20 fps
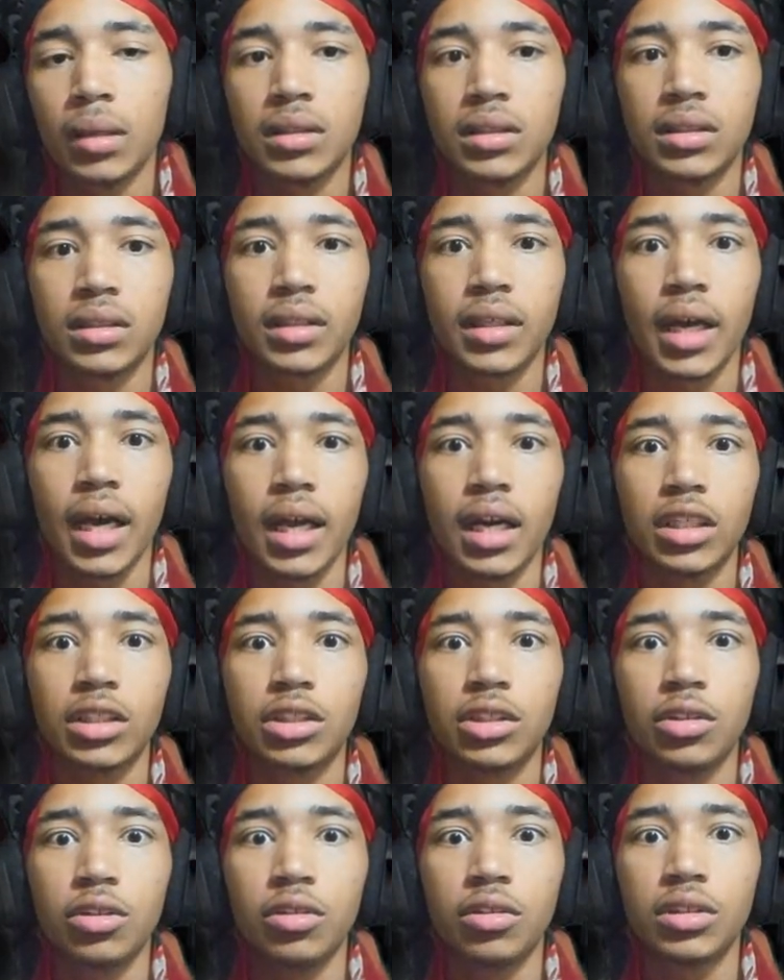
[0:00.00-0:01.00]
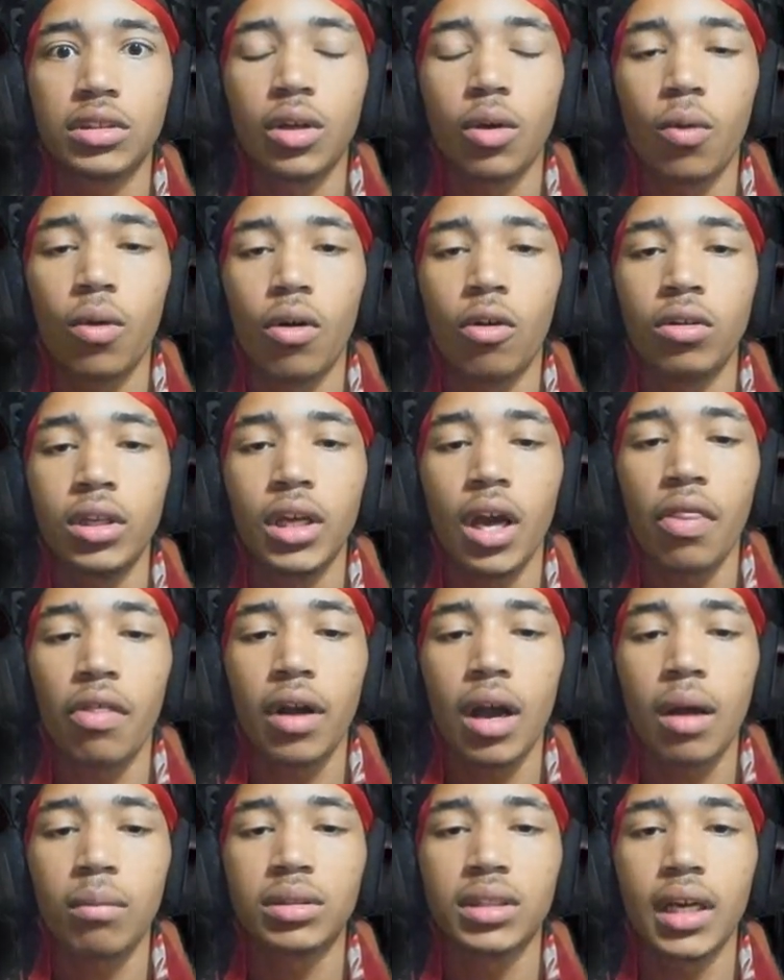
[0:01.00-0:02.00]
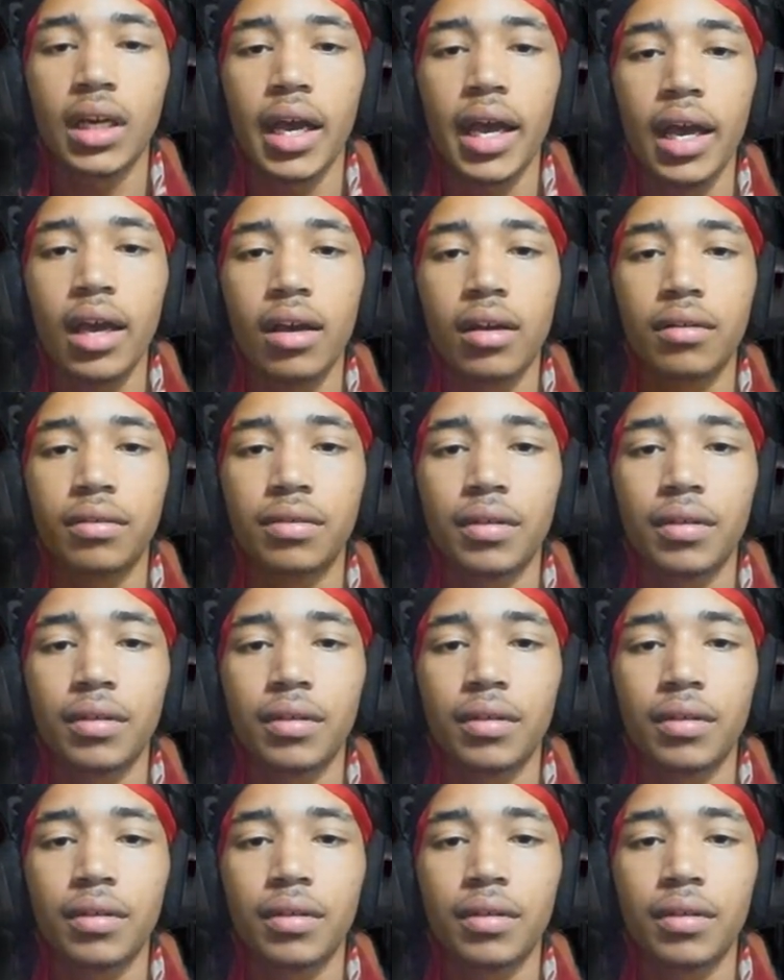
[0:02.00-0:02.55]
gotta choose the only other option I have.